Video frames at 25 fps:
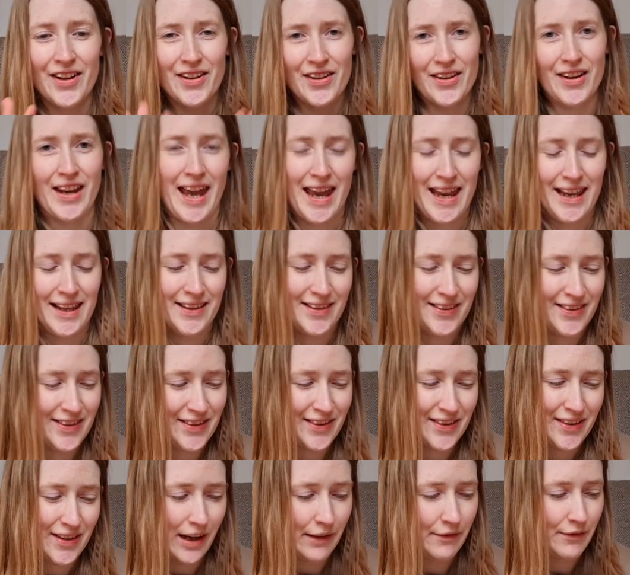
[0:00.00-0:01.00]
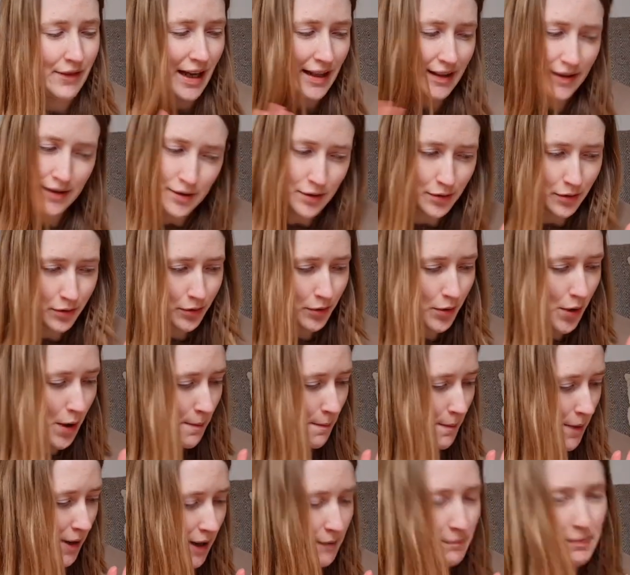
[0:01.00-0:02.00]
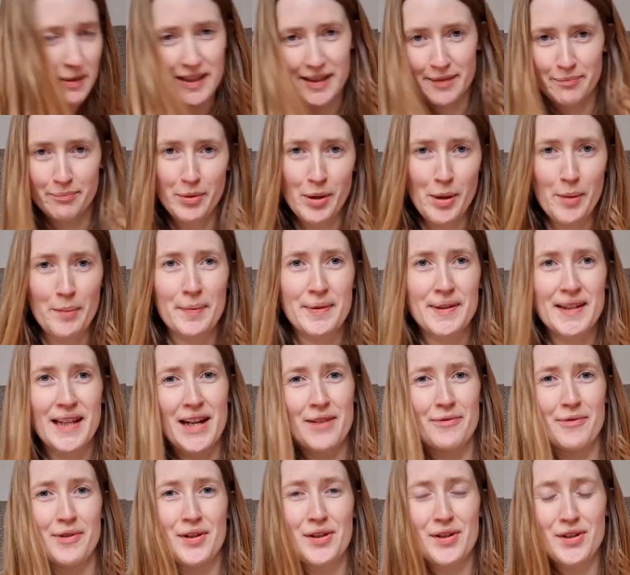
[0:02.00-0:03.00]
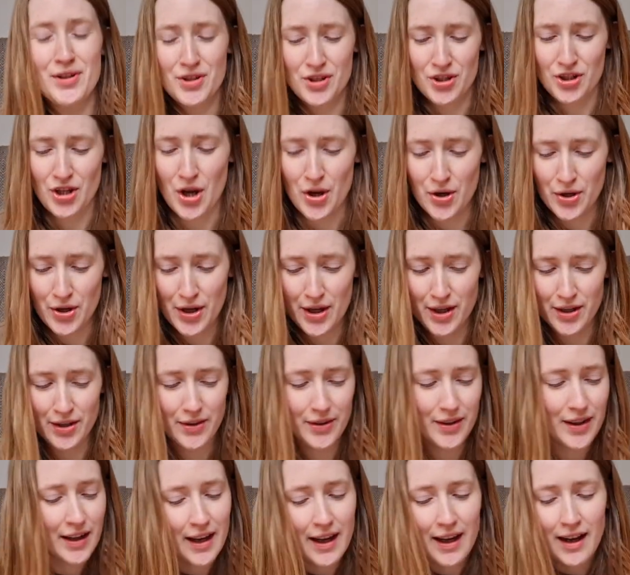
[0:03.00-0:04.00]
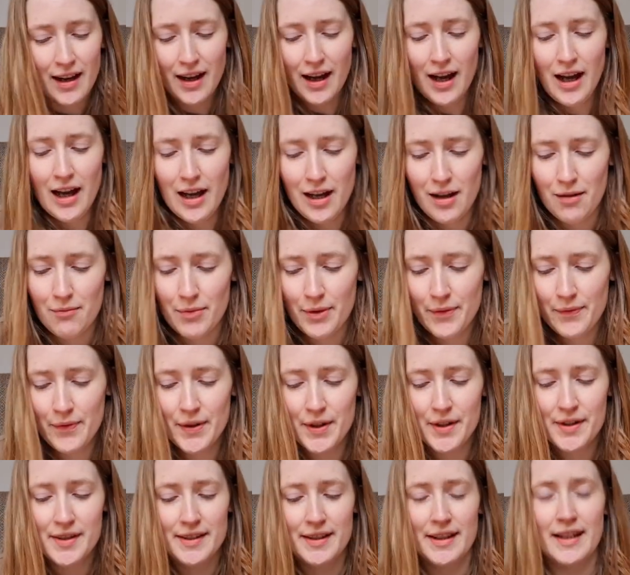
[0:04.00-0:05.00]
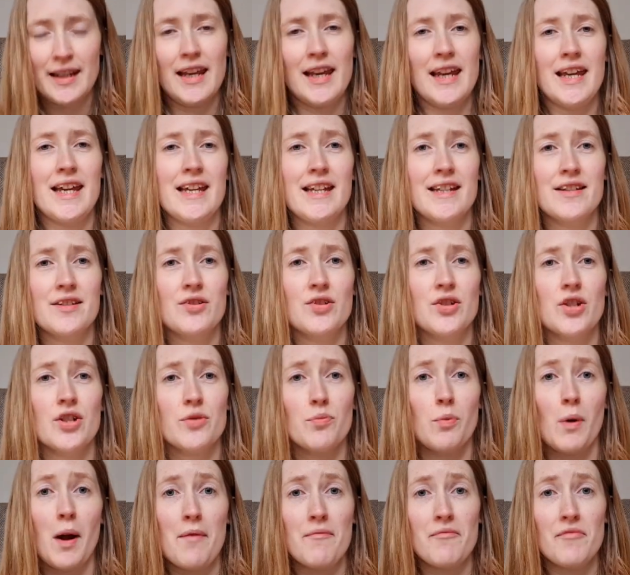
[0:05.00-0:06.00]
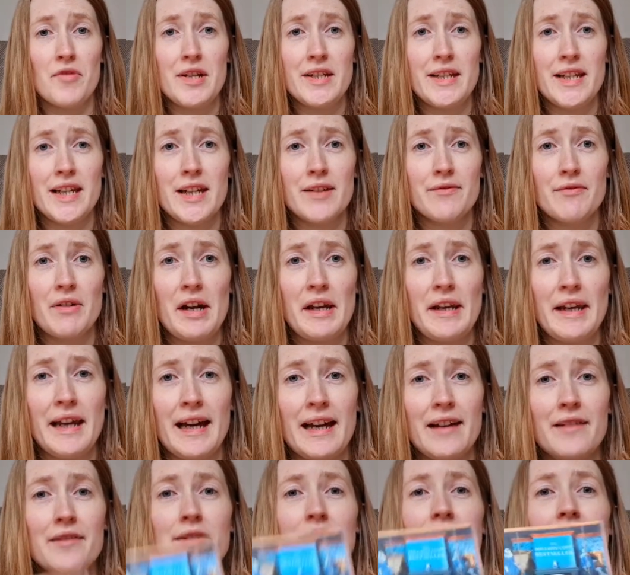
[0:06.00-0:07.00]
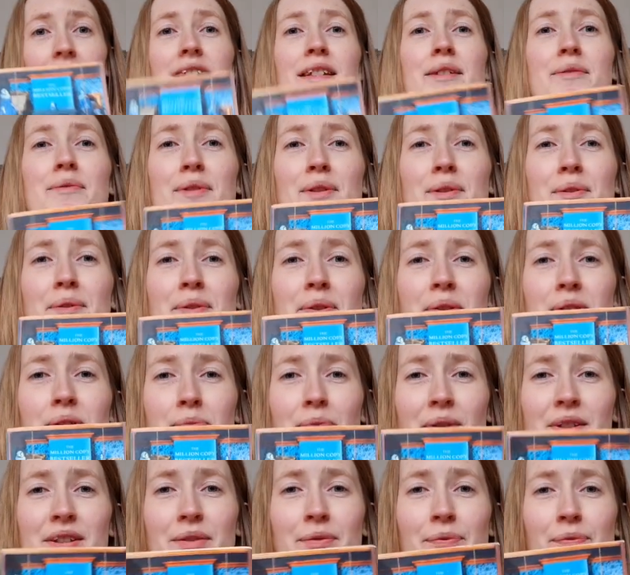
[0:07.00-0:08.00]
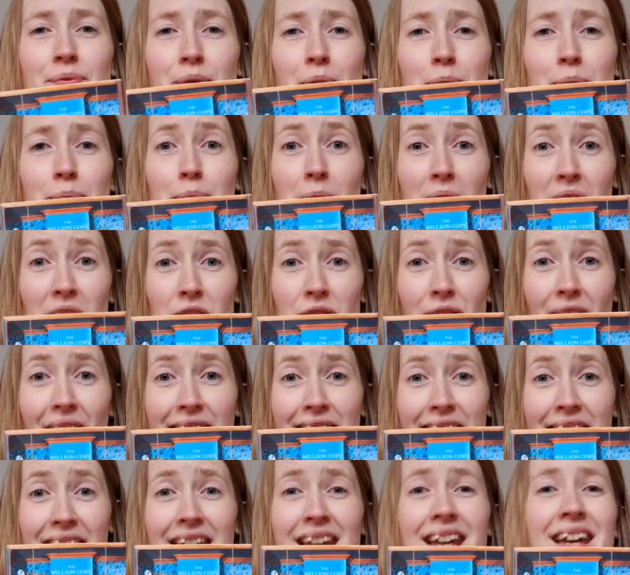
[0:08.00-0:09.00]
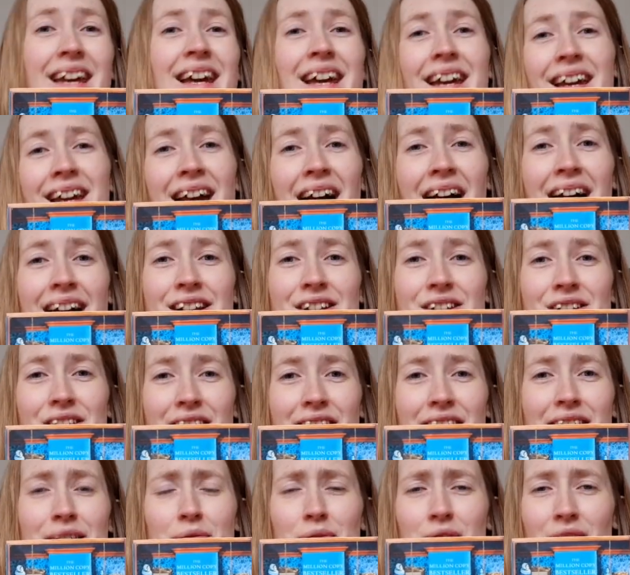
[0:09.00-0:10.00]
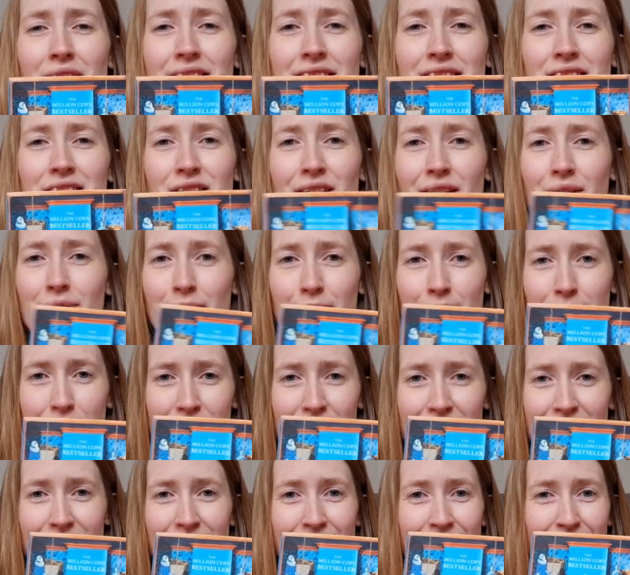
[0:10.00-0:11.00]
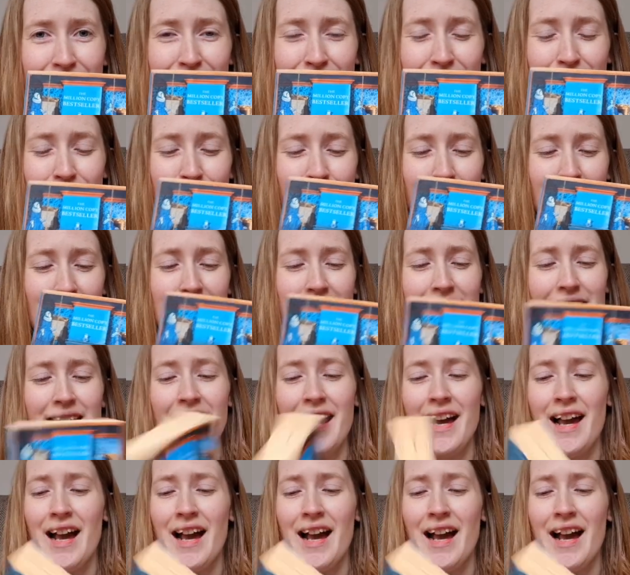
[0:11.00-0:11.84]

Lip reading: Okay, I've gathered all my bits and bobs that I wanted to show you. The first thing is just what I'm reading right now. So this was a Christmas present from my granny, actually, which I think she thrifted, which is great.